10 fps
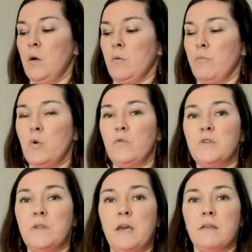Move
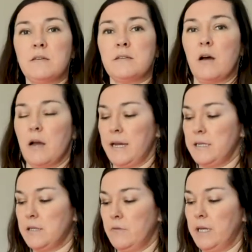to the other
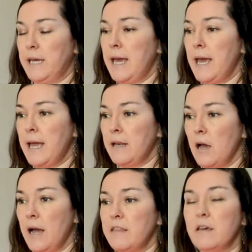side. So again,
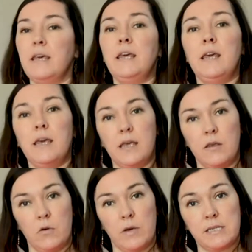either here
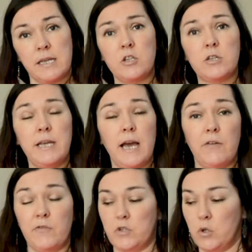you essentially
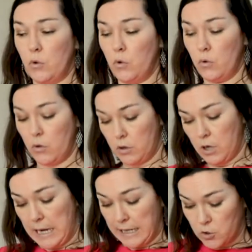have to
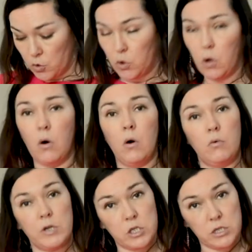collect your
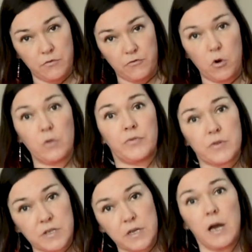core, which is the front,
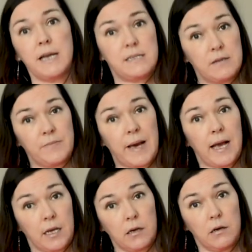the side and the
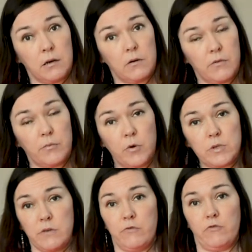back of the
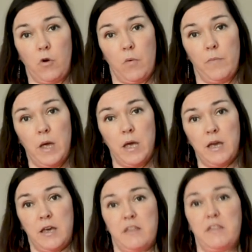body, from
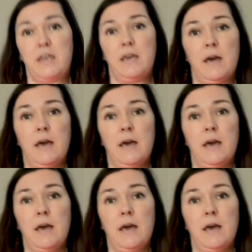the